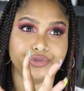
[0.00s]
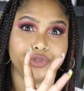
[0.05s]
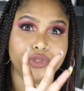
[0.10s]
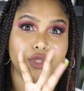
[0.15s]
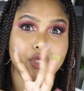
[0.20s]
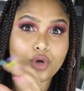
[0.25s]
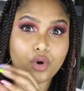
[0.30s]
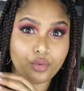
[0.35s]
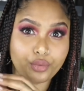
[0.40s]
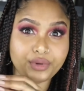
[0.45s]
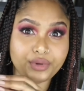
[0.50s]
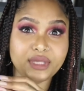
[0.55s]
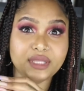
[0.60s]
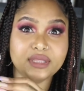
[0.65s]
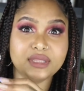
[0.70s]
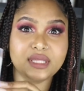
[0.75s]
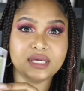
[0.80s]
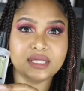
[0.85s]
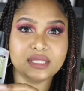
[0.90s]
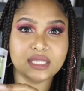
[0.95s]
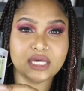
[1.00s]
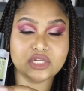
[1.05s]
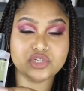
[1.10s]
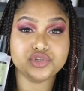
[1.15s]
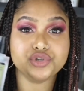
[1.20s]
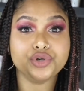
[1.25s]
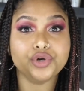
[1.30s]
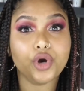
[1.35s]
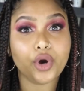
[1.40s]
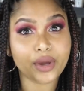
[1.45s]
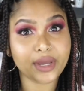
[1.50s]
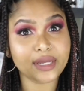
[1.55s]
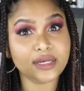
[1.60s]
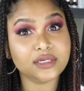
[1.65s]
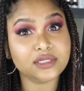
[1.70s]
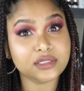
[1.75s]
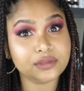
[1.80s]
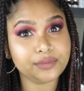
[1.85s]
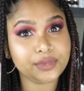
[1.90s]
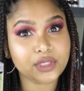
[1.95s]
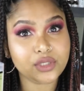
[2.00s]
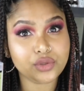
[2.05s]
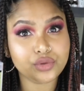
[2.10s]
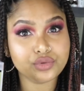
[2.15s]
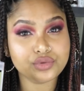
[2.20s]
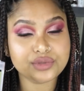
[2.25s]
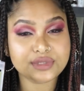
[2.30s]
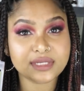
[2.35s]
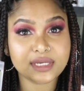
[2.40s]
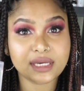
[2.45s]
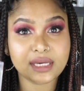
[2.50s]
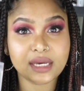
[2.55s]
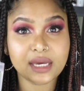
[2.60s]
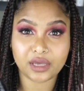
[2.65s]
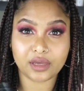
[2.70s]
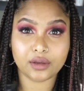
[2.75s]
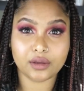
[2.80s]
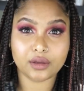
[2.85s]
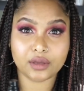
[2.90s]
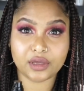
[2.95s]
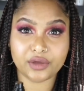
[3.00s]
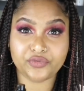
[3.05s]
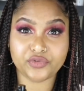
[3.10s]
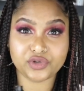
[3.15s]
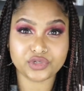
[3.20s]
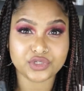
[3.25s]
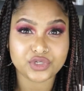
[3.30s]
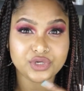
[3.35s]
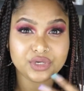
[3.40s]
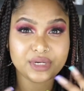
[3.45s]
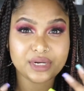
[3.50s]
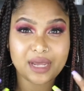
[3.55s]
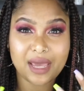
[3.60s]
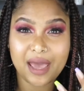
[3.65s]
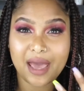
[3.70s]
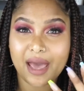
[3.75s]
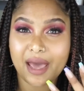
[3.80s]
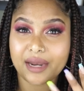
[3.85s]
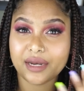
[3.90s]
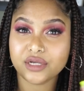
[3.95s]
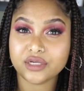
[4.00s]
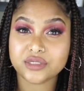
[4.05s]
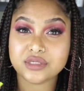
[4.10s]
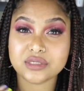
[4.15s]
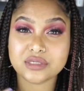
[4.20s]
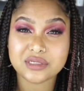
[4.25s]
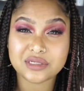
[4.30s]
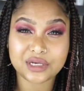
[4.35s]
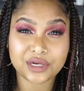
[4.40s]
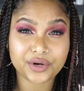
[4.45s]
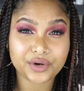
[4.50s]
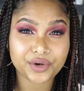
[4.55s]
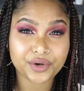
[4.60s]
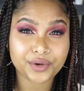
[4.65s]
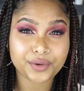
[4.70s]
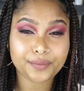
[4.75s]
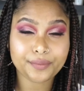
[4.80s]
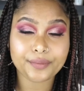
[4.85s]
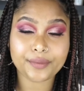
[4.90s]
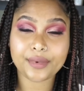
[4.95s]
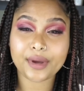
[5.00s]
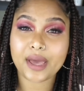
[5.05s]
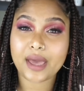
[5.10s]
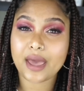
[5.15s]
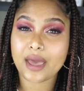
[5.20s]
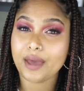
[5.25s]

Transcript: the only thing that you're going to be using if you're still gonna add a serum